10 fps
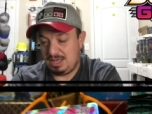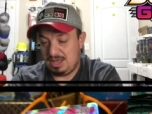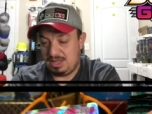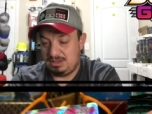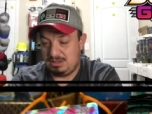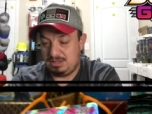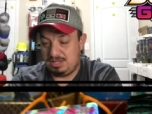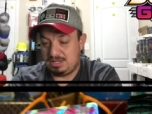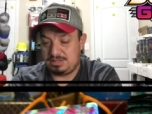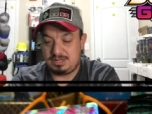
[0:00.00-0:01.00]

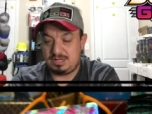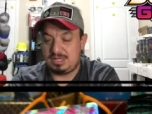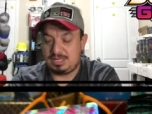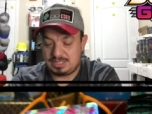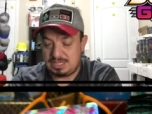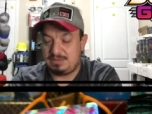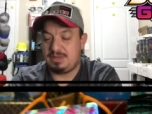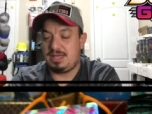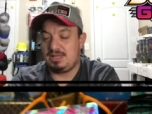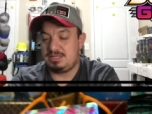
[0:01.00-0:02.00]
Alolan, I'm sorry,
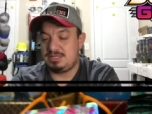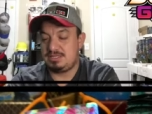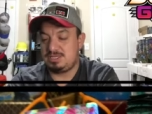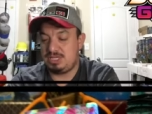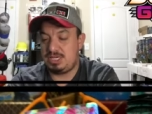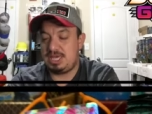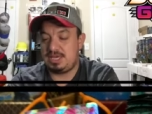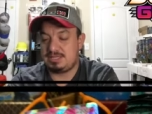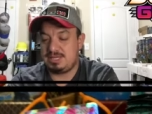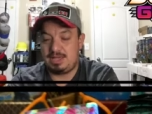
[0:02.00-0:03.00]
Sylveon
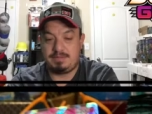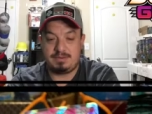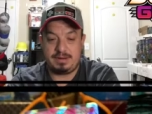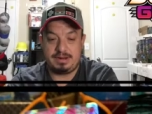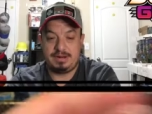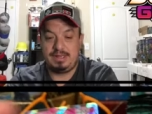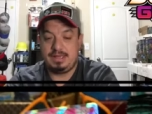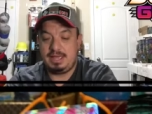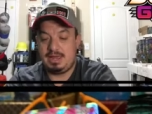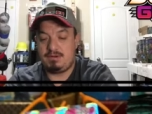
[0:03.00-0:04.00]
GX Hyper Rare.
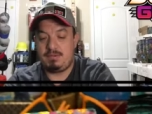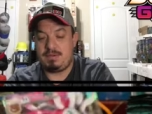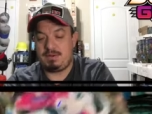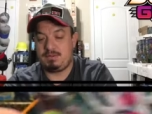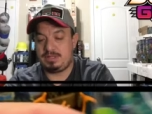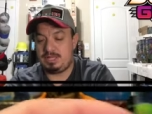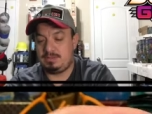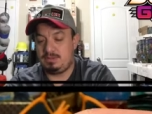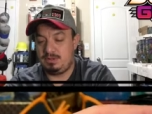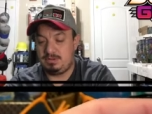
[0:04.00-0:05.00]
And remember, we
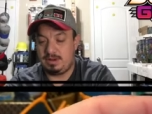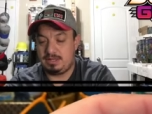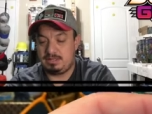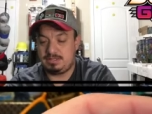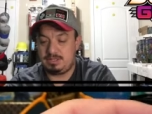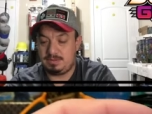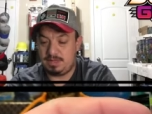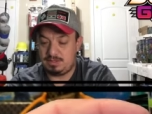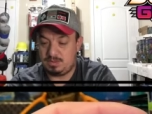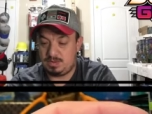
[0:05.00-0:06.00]
did pull the regular
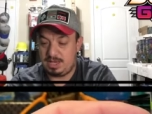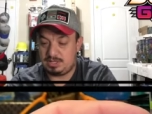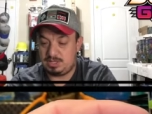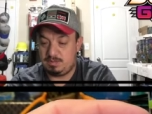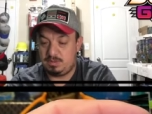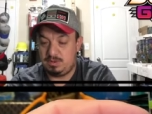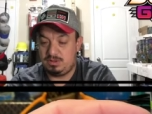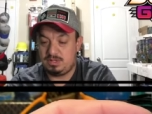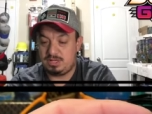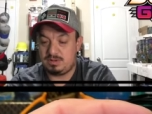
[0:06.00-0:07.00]
Sylveon, so we actually
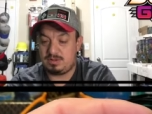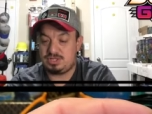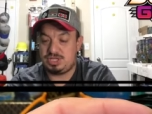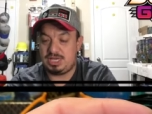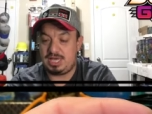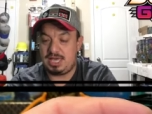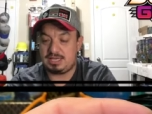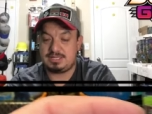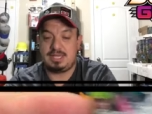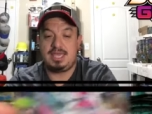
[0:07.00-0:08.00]
pulled the
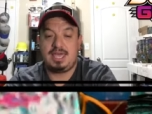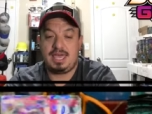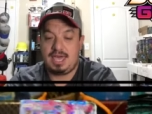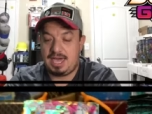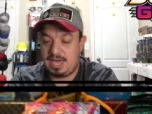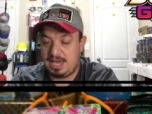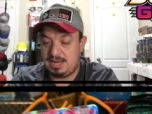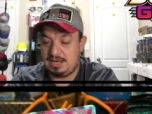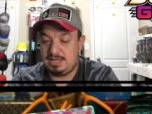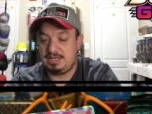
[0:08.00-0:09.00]
GX
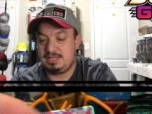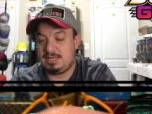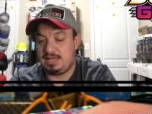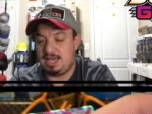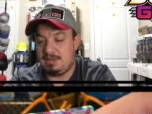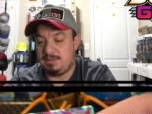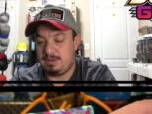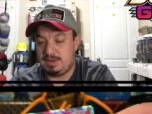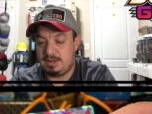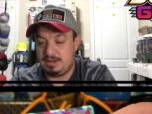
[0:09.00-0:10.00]
and the
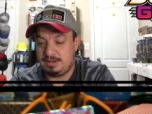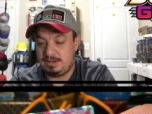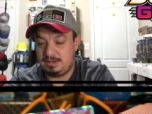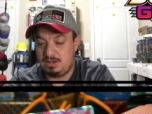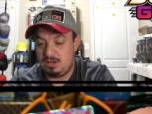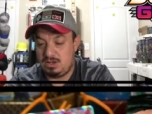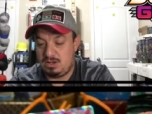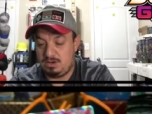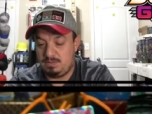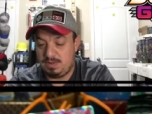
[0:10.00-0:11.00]
Hyper Rare
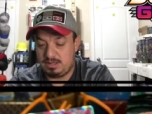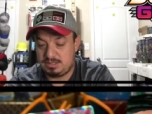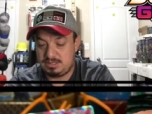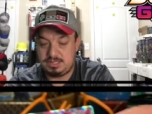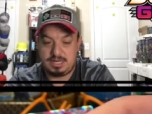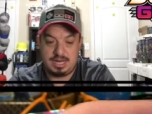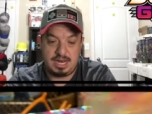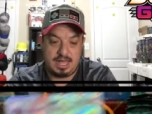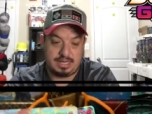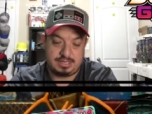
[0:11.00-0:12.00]
on the box.
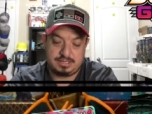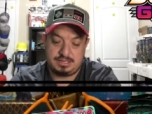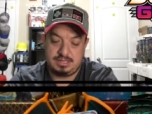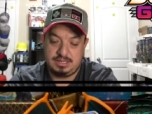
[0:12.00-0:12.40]
Nice.